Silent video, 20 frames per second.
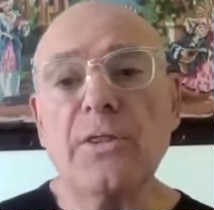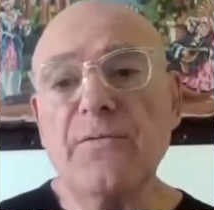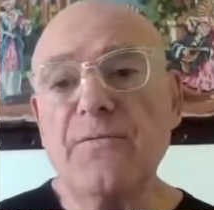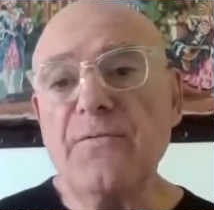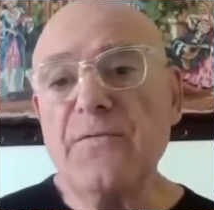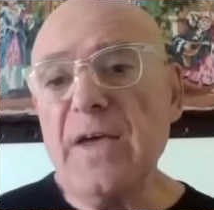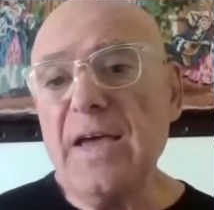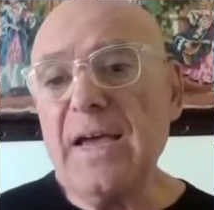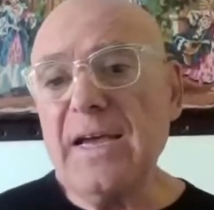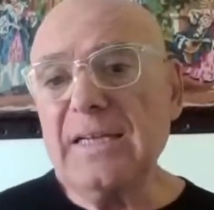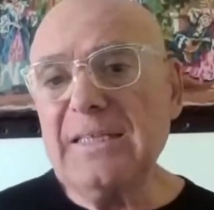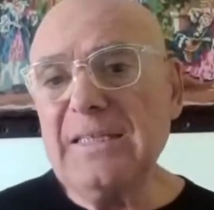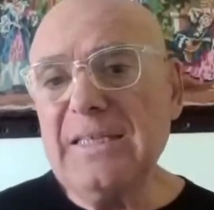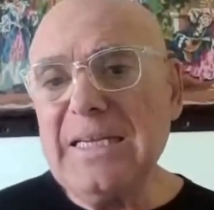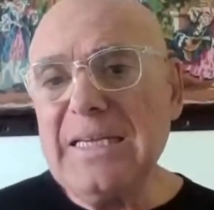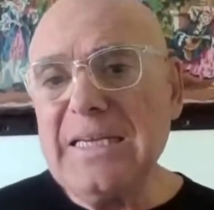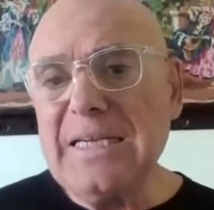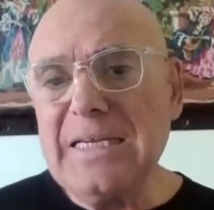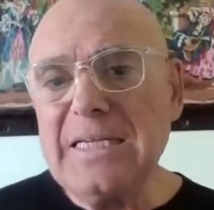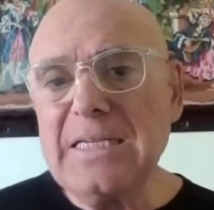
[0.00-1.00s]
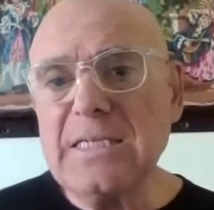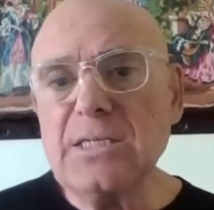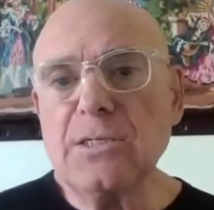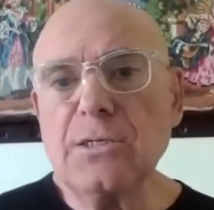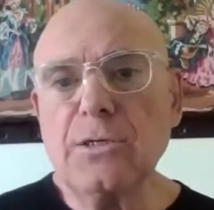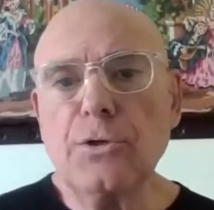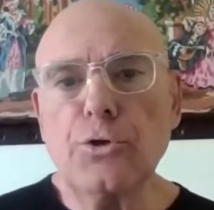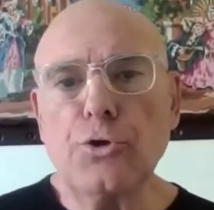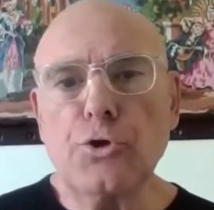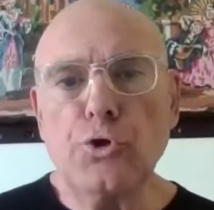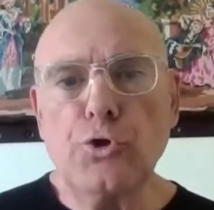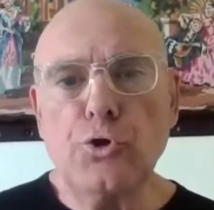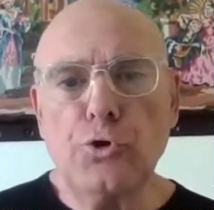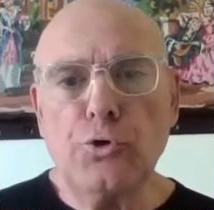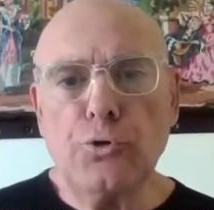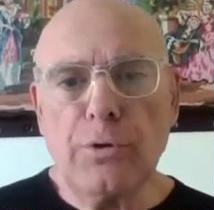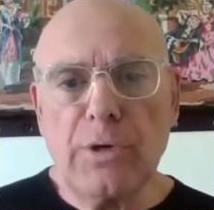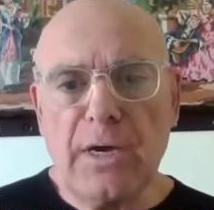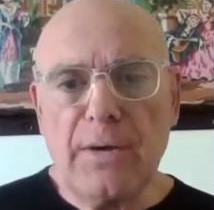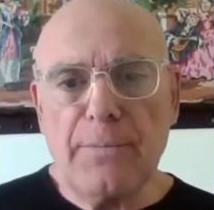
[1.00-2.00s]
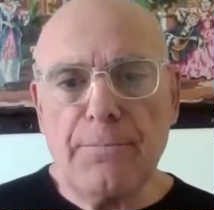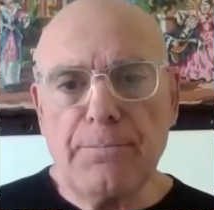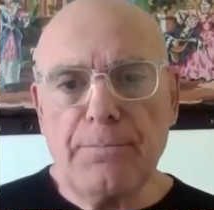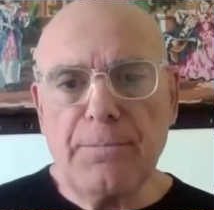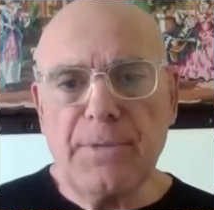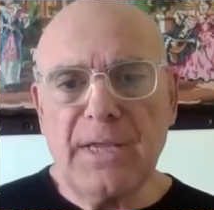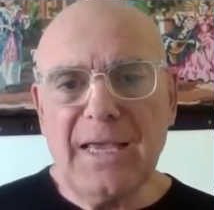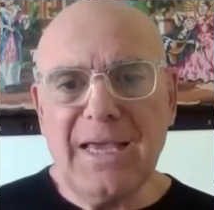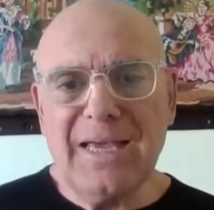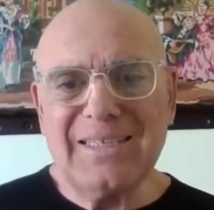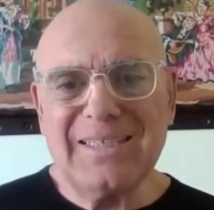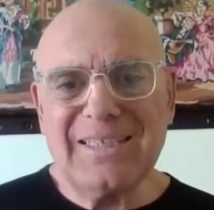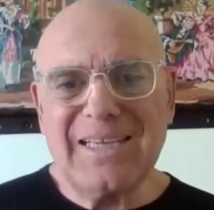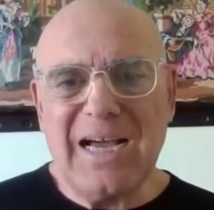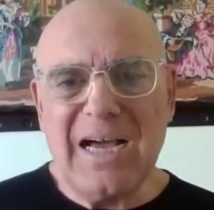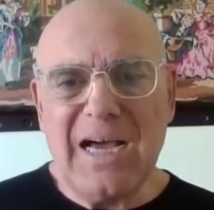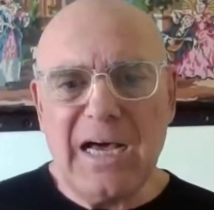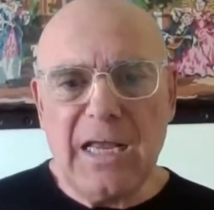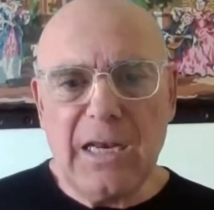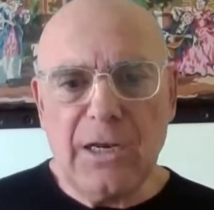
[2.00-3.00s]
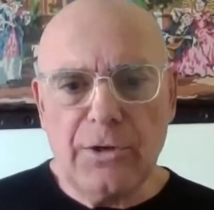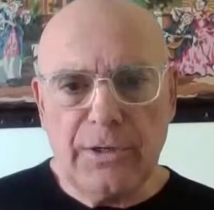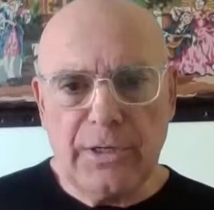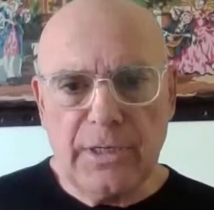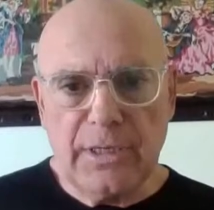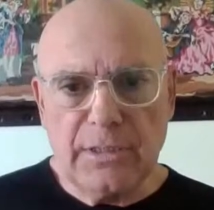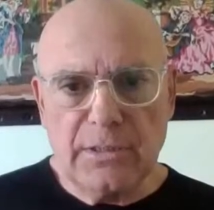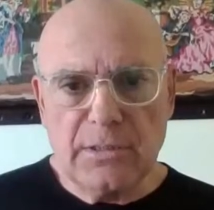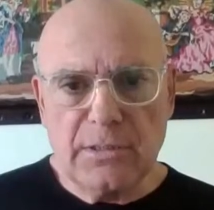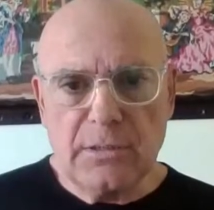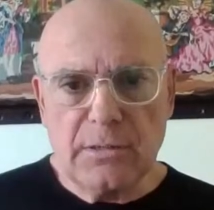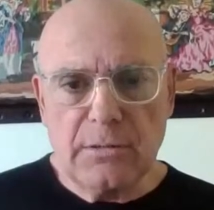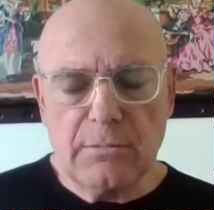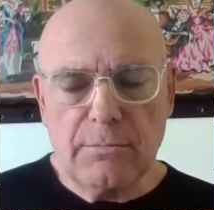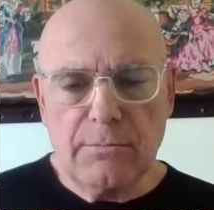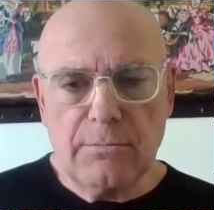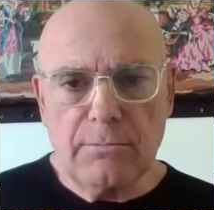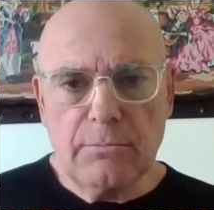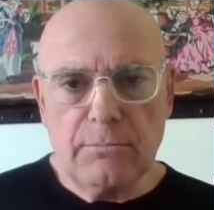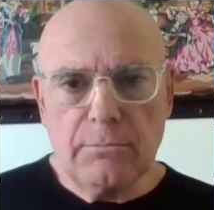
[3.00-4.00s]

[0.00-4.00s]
the fact is Europe had colonies.